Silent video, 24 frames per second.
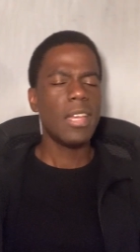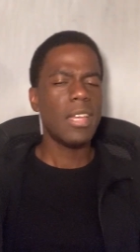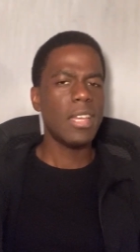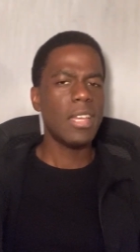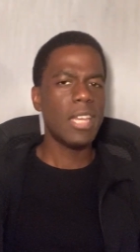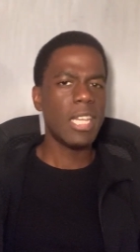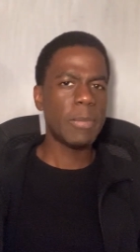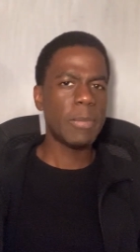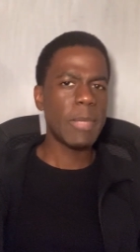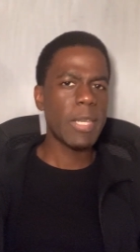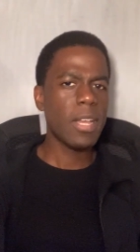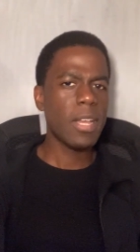
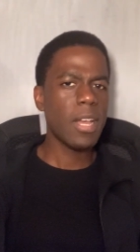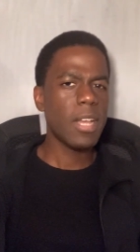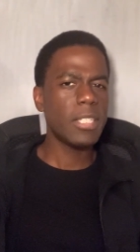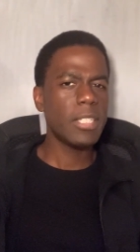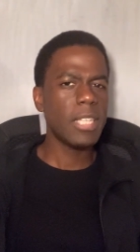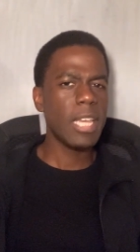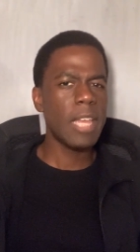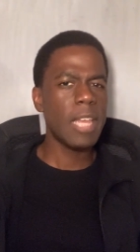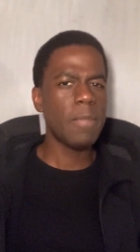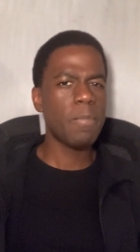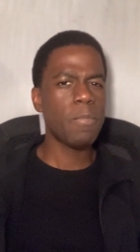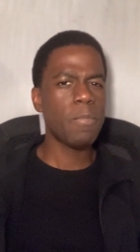is because
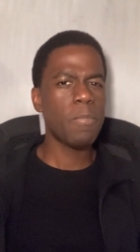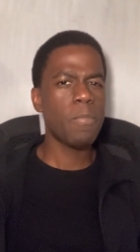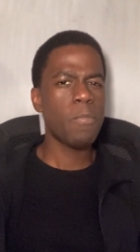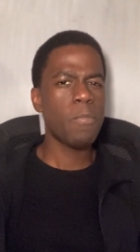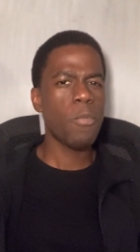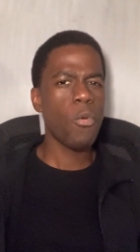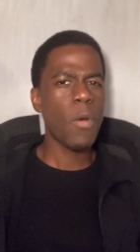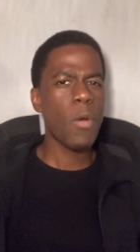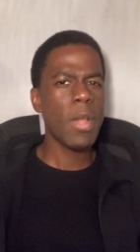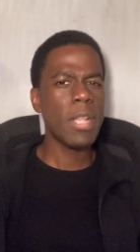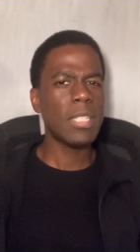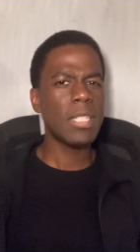it
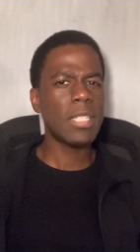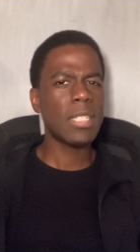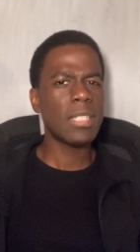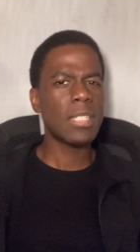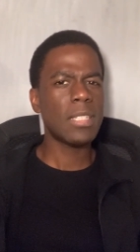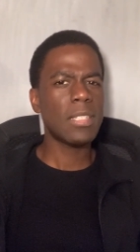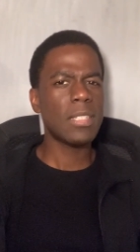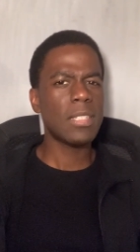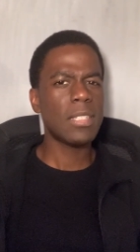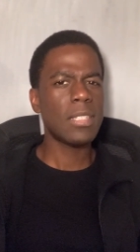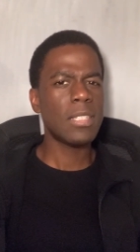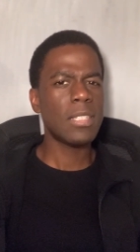
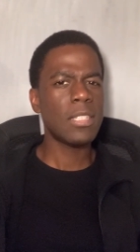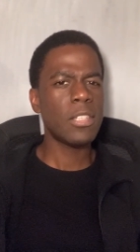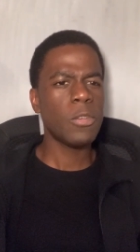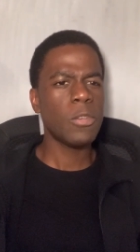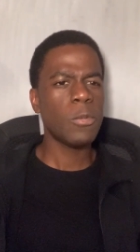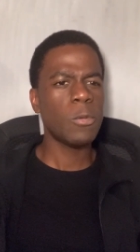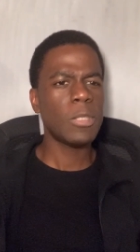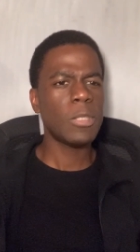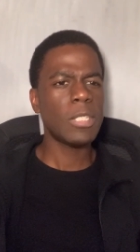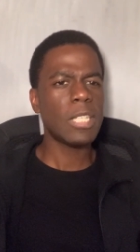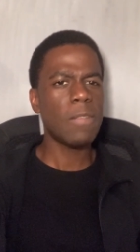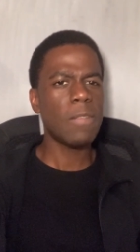points
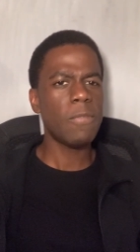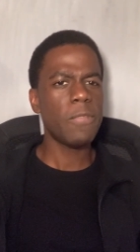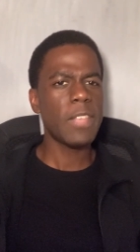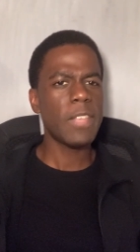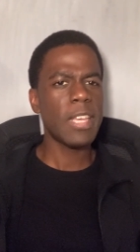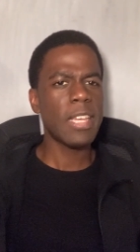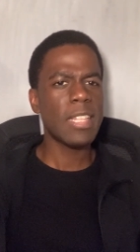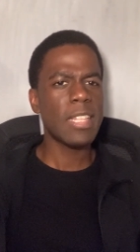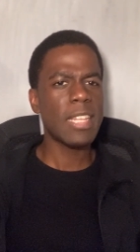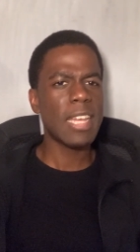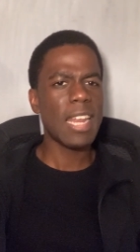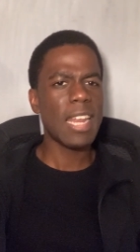to
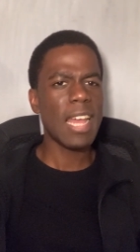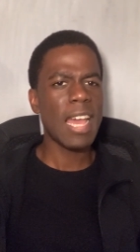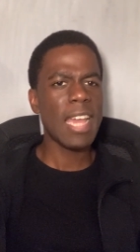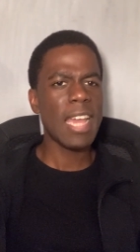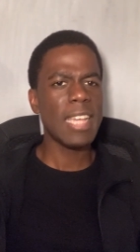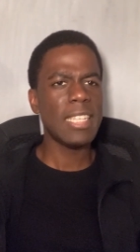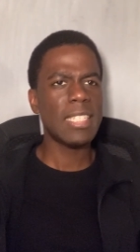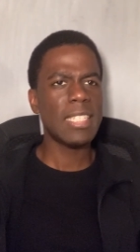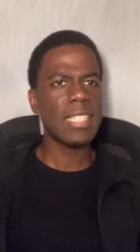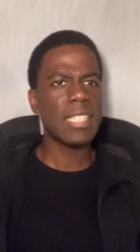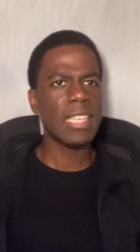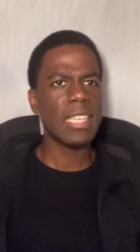something that
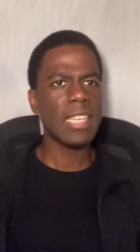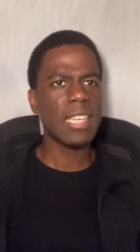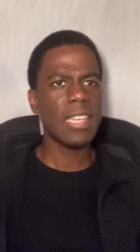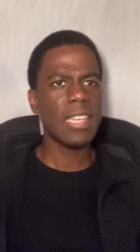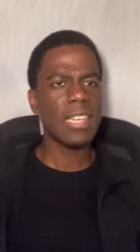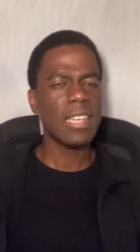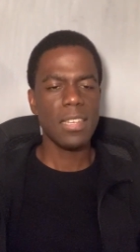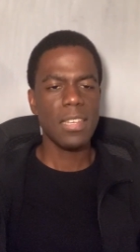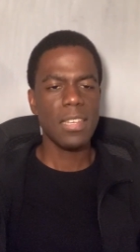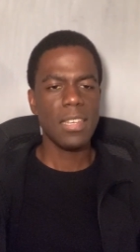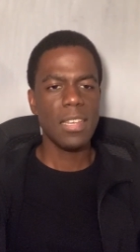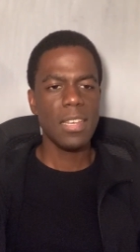I see
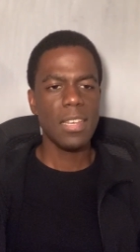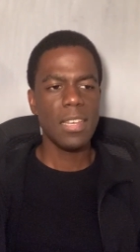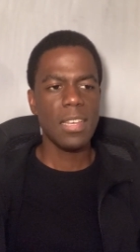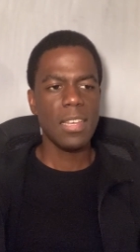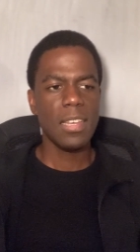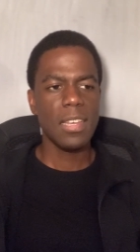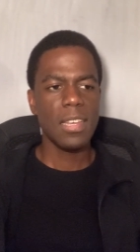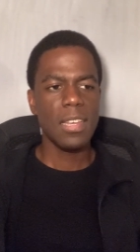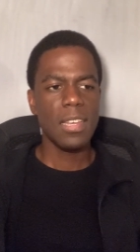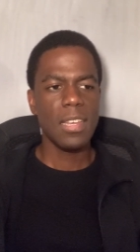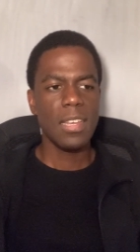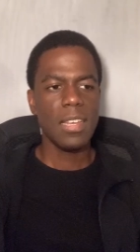
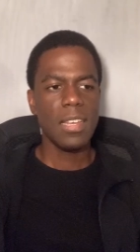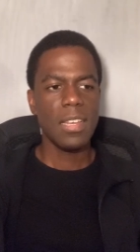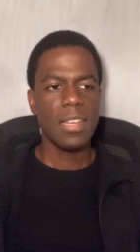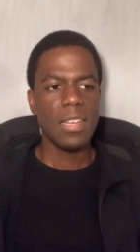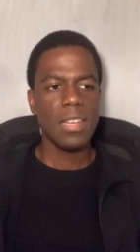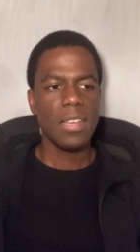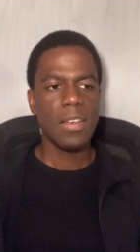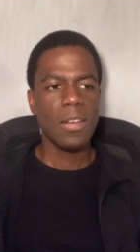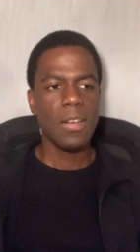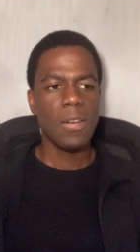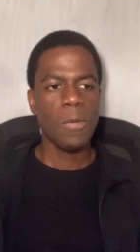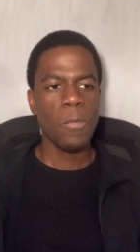
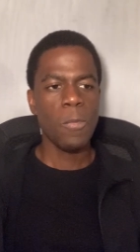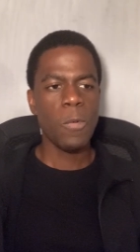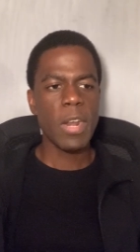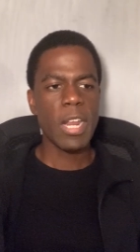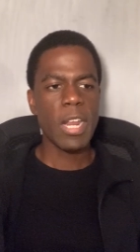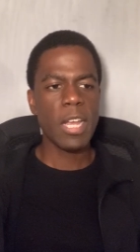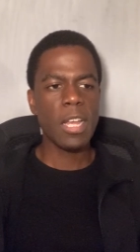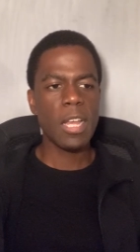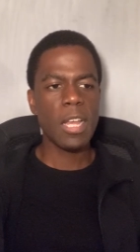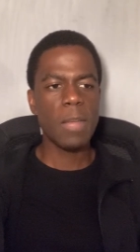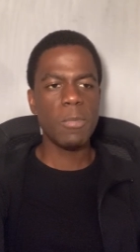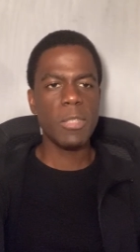when
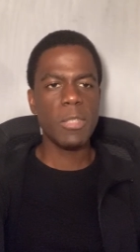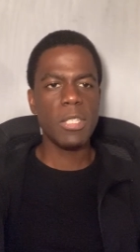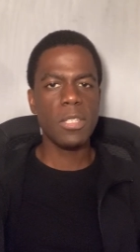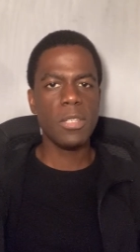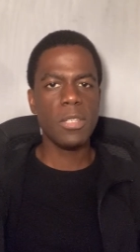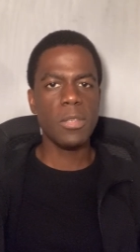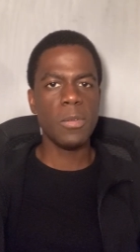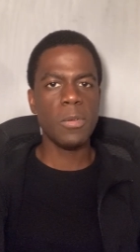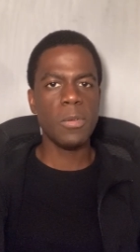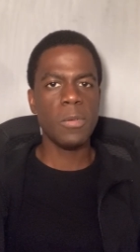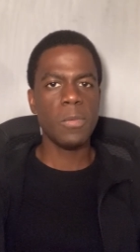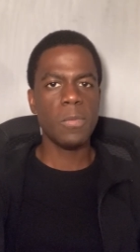it comes
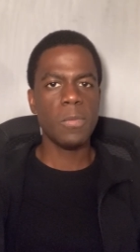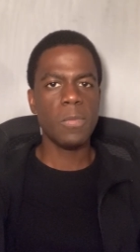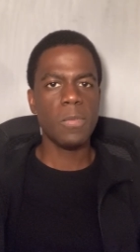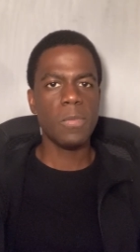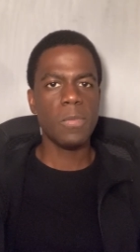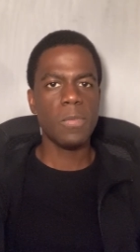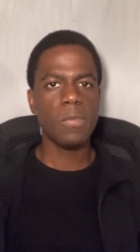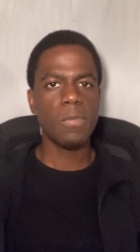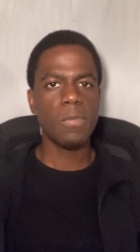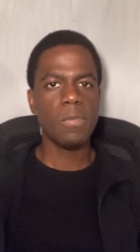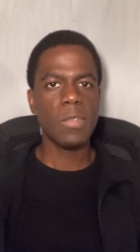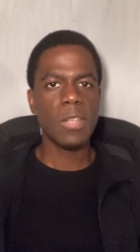to
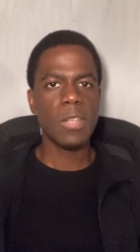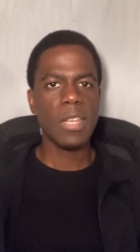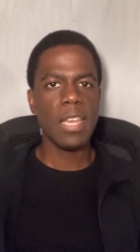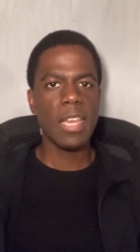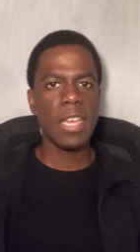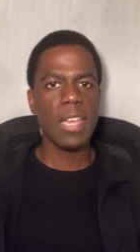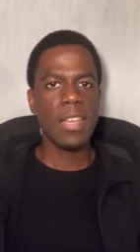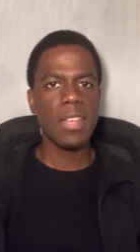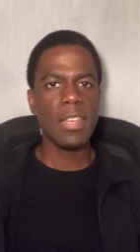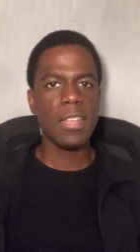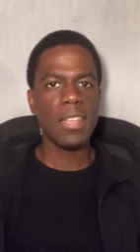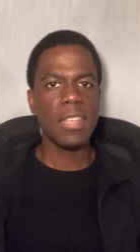
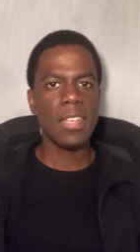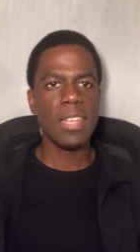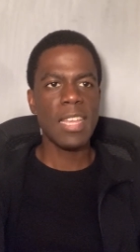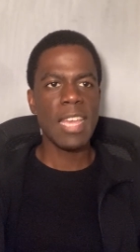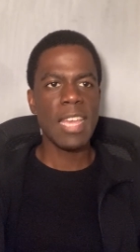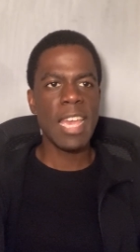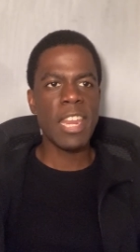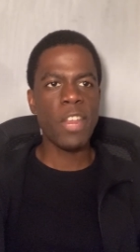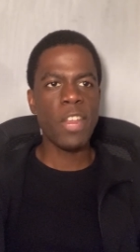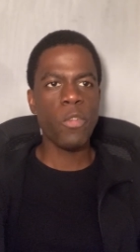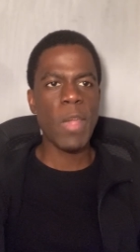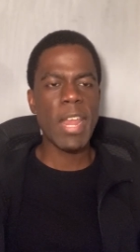
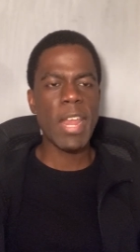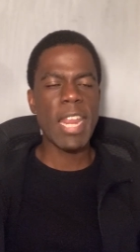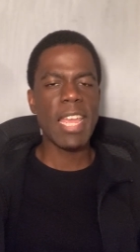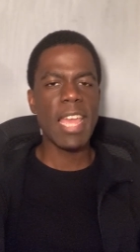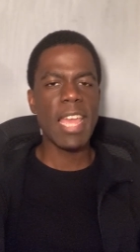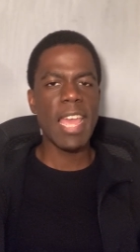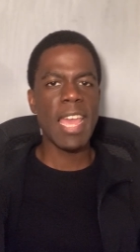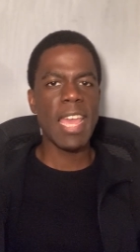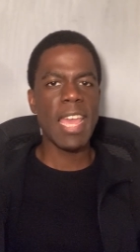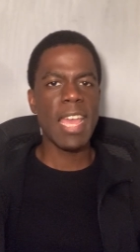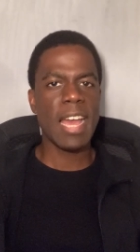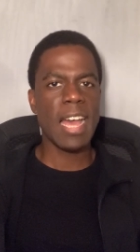integrating
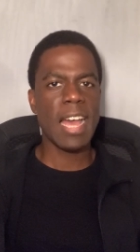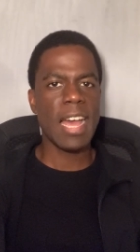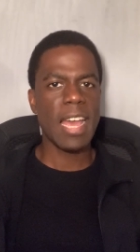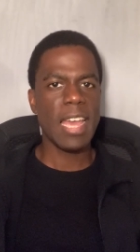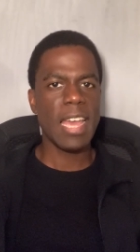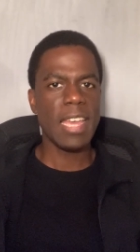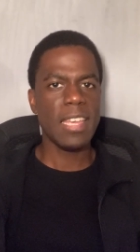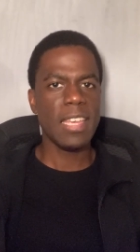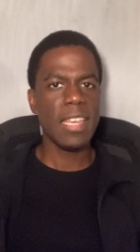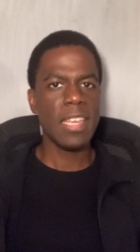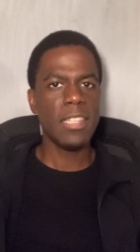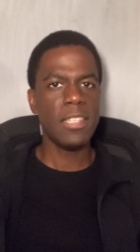
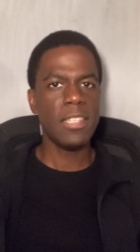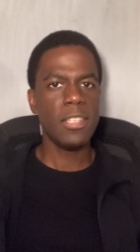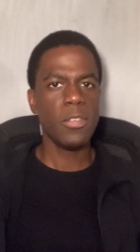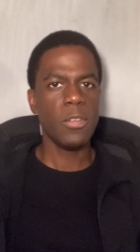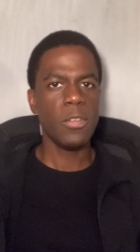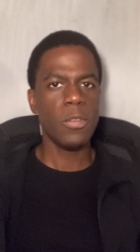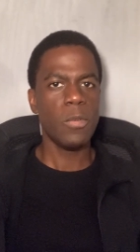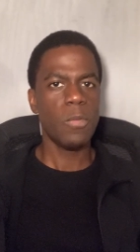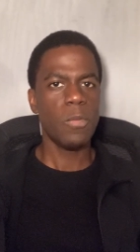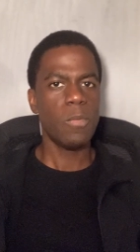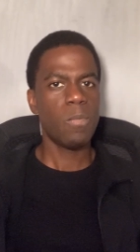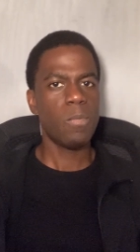AI
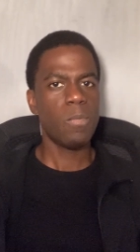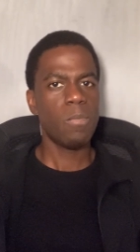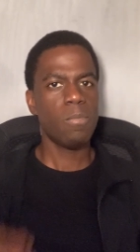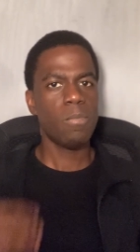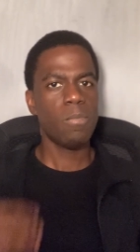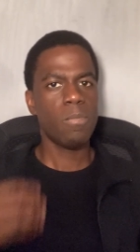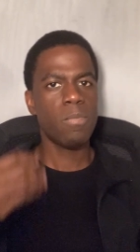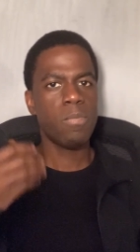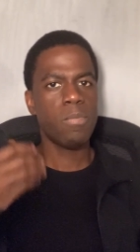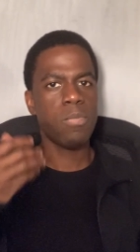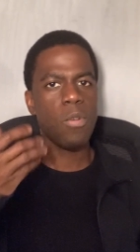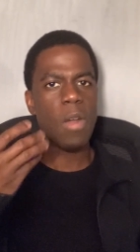into
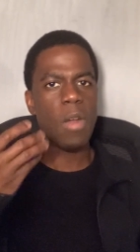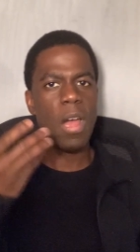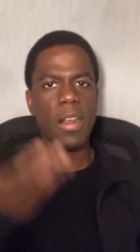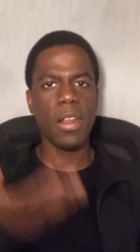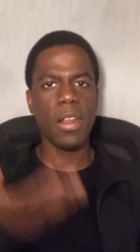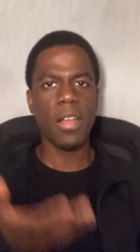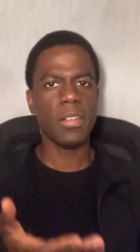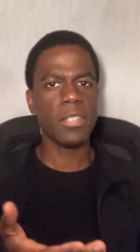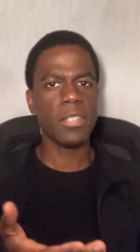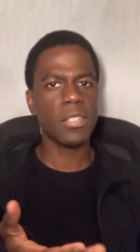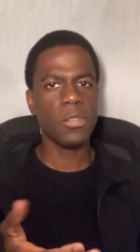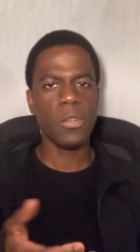
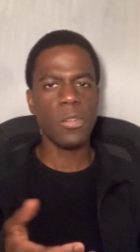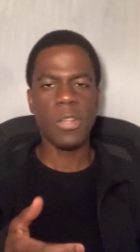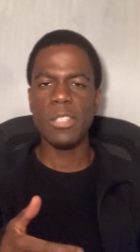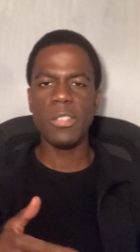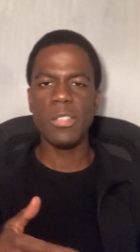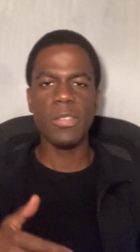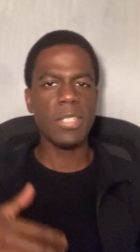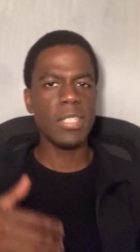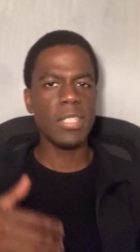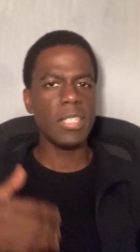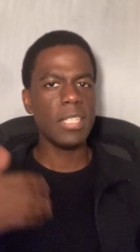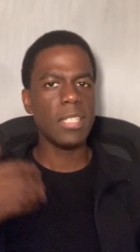products,
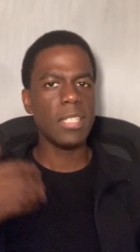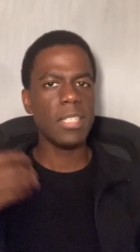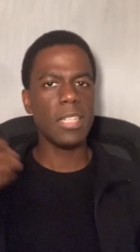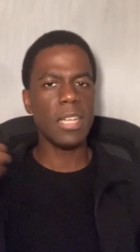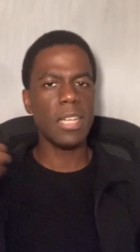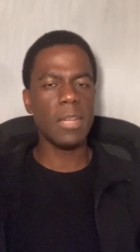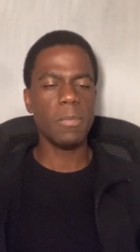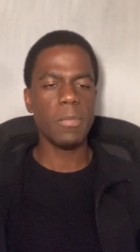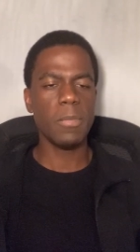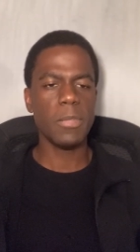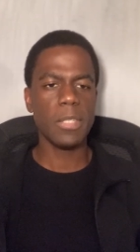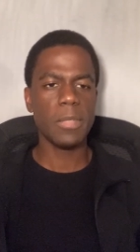into
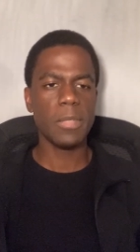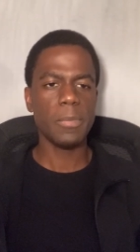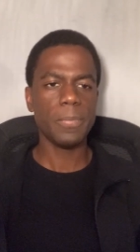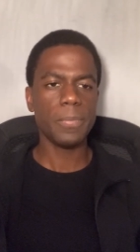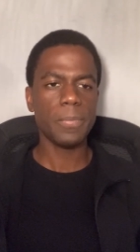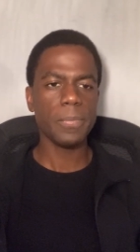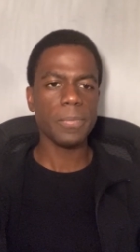systems.